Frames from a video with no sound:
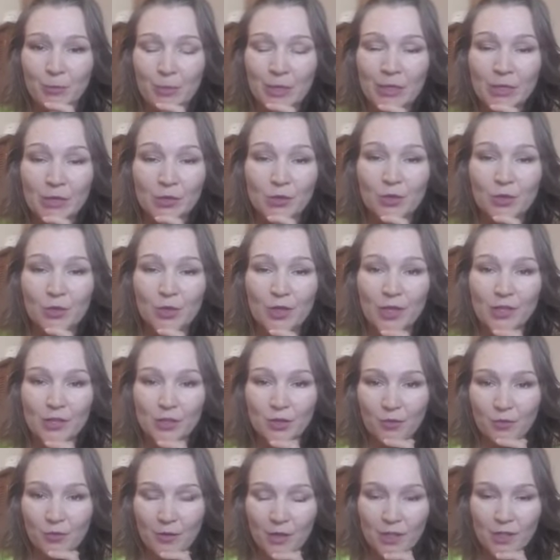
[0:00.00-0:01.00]
minutes with
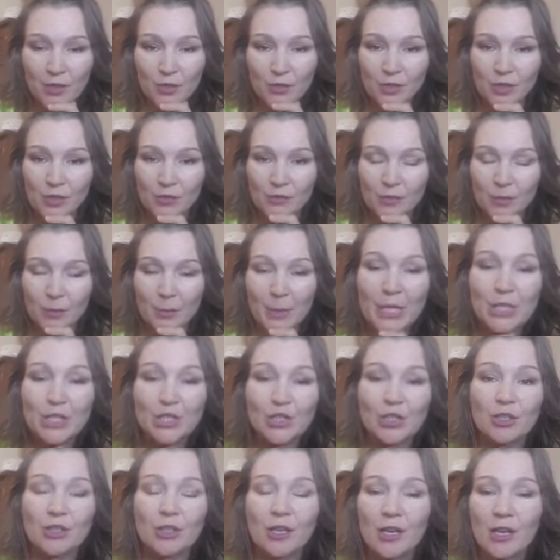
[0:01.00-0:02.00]
lots of videos,
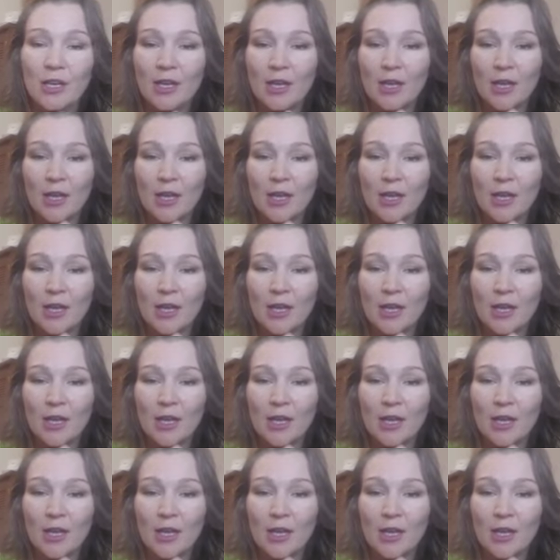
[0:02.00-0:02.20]
information,